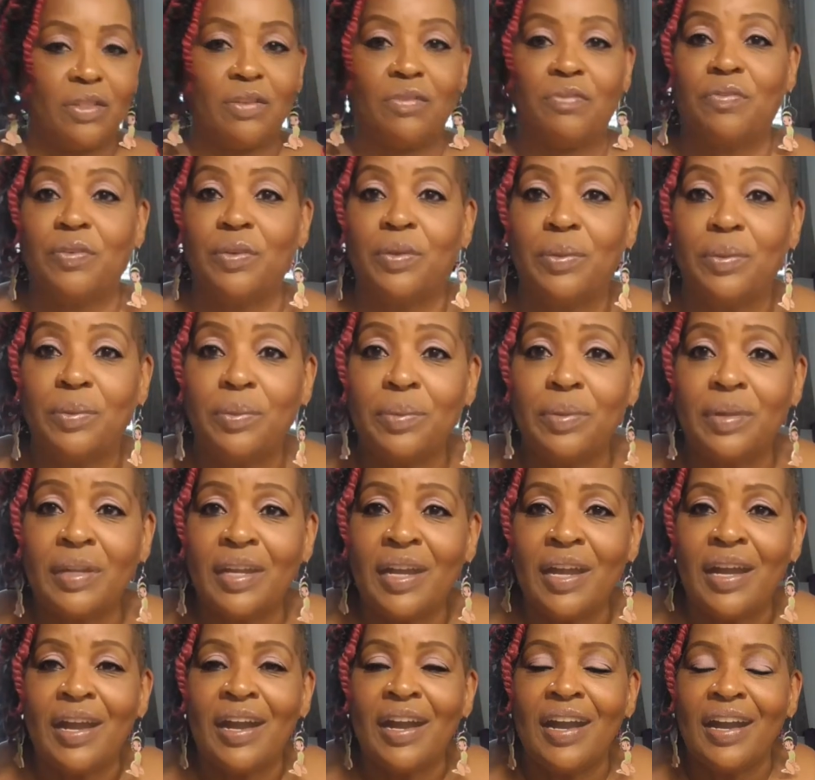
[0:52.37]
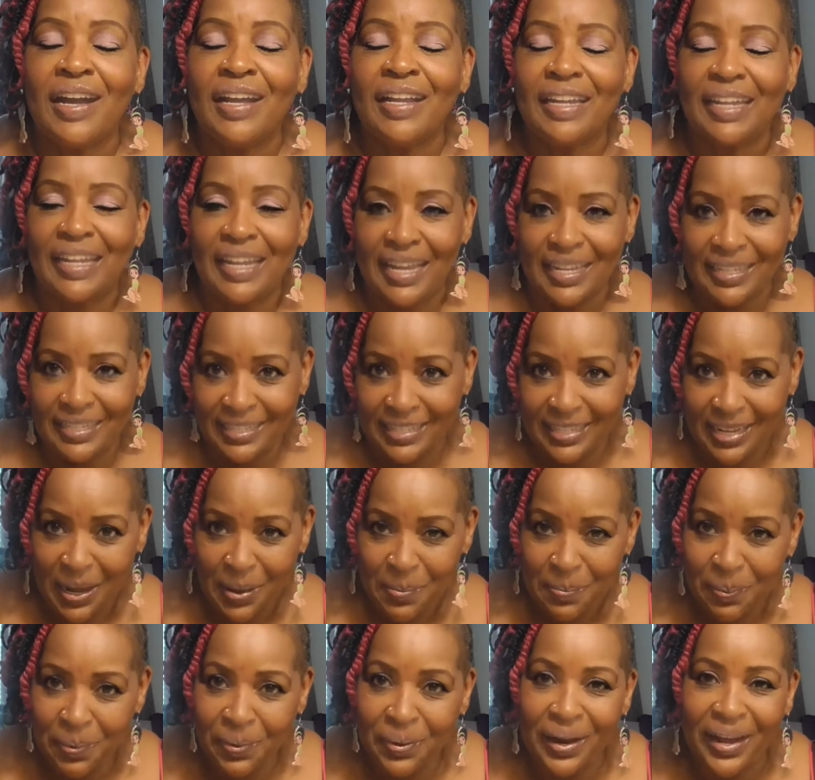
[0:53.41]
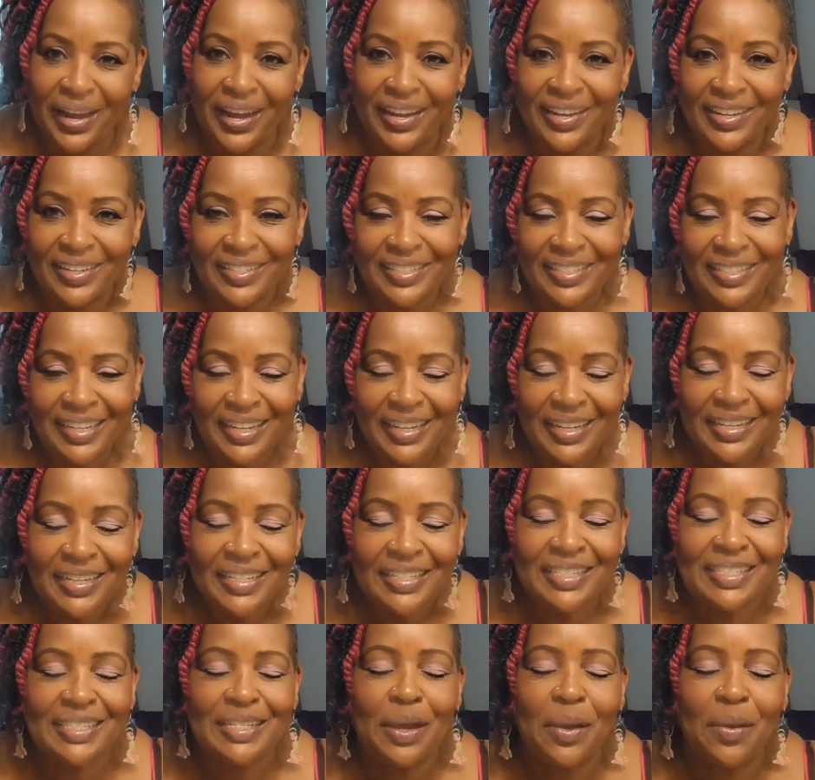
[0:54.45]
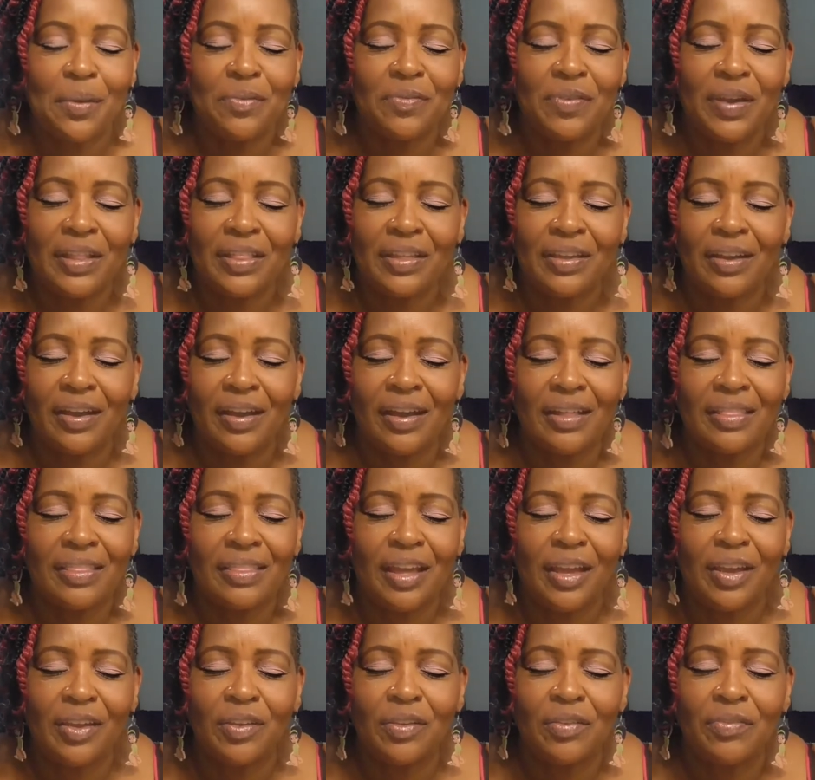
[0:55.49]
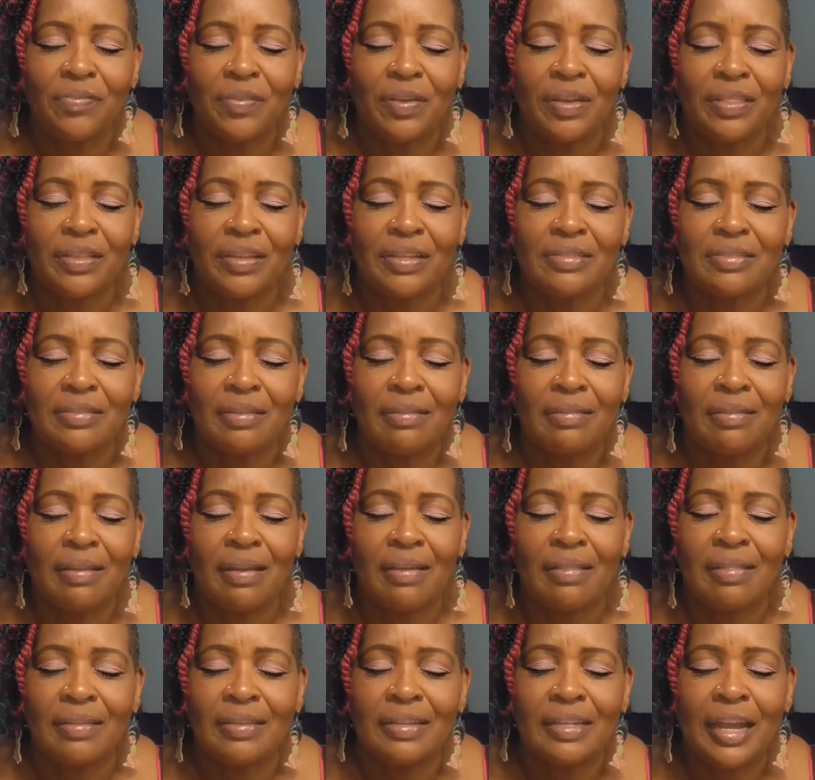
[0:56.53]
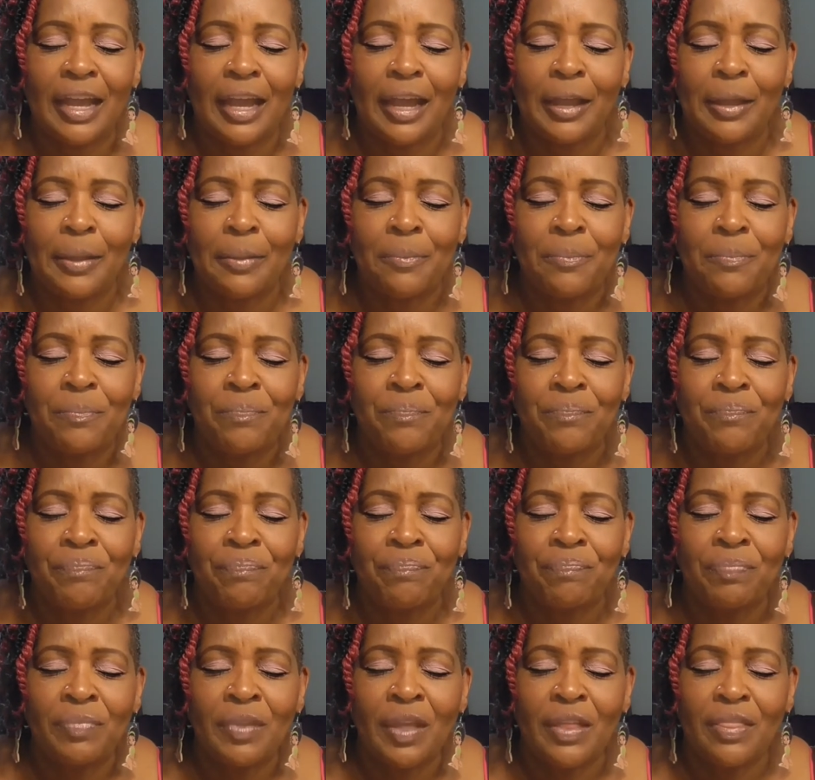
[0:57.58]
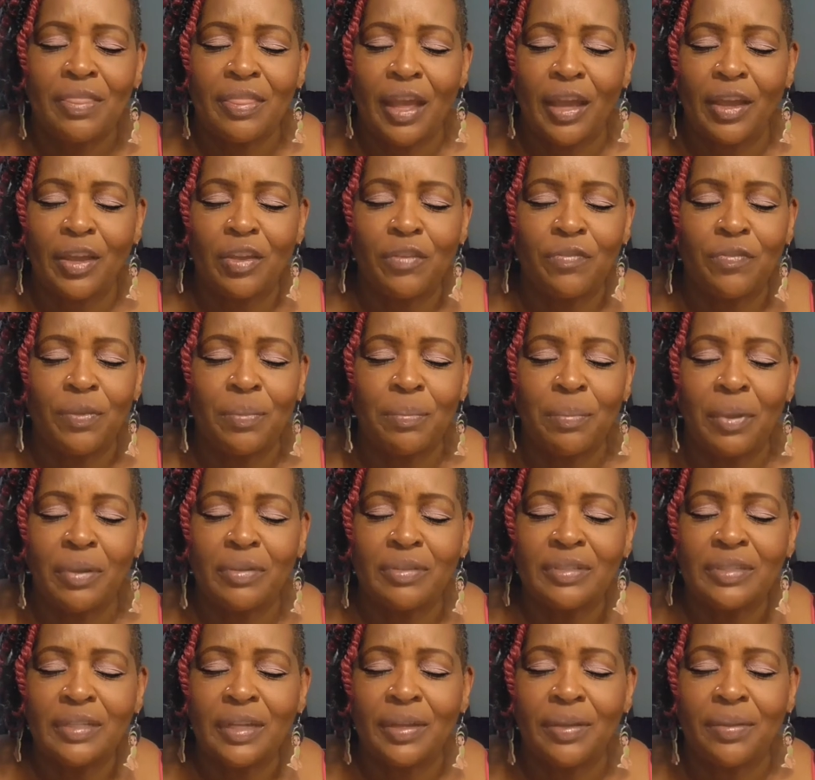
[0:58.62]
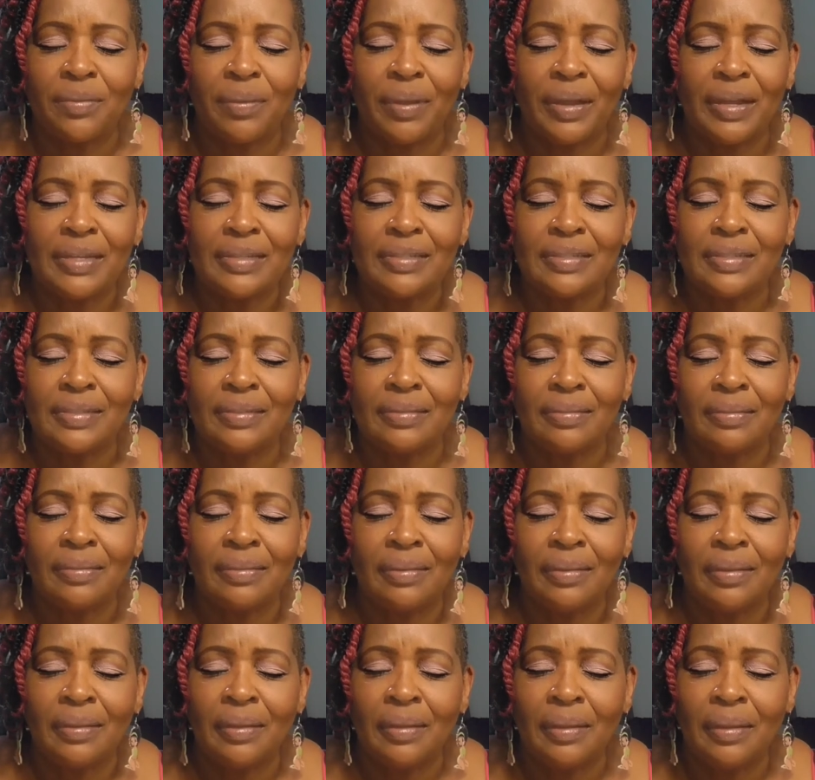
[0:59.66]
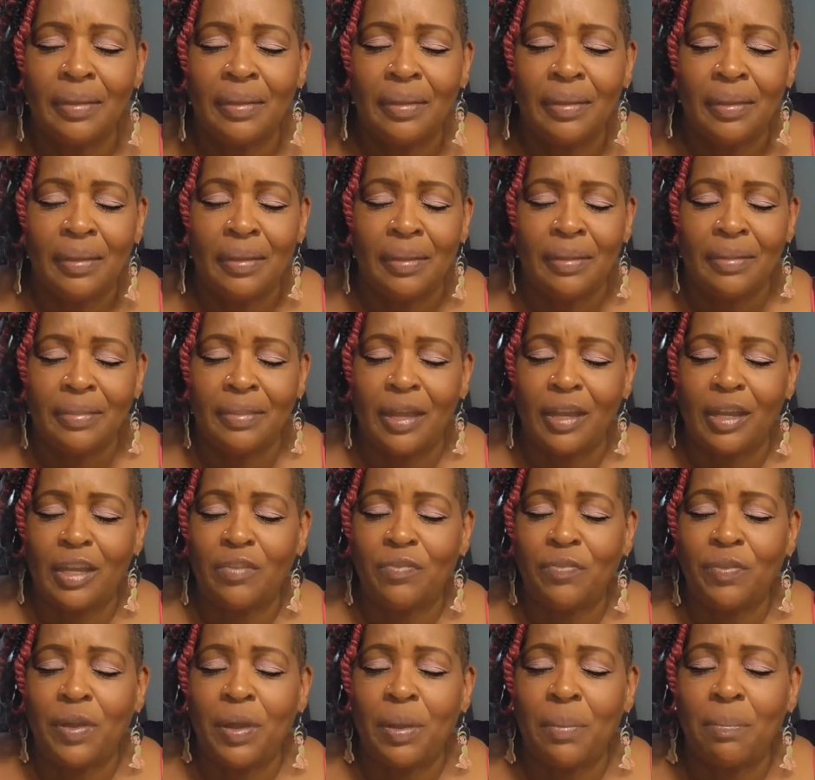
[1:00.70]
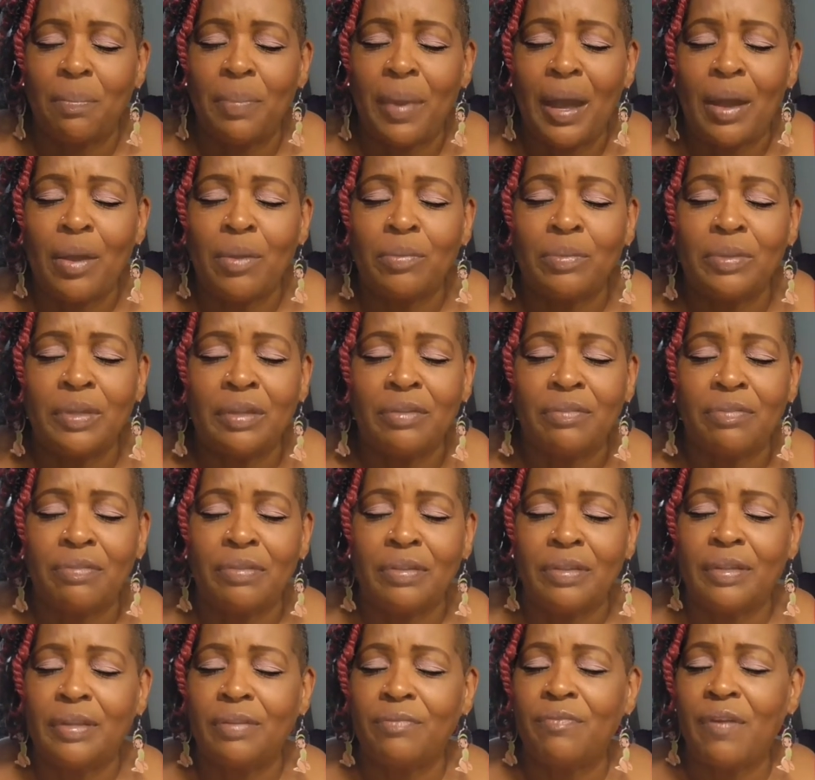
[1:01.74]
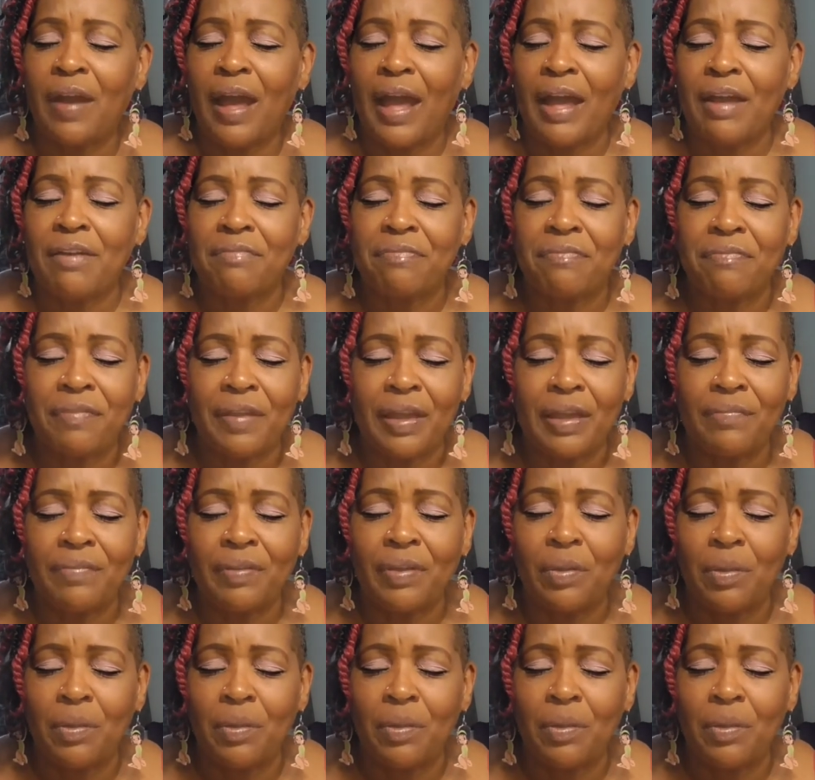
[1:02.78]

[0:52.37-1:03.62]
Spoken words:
the food, let's say prayers. So, Father God, thank you for this another day. Thank you for mercy and grace. Thank you for abounding divine favor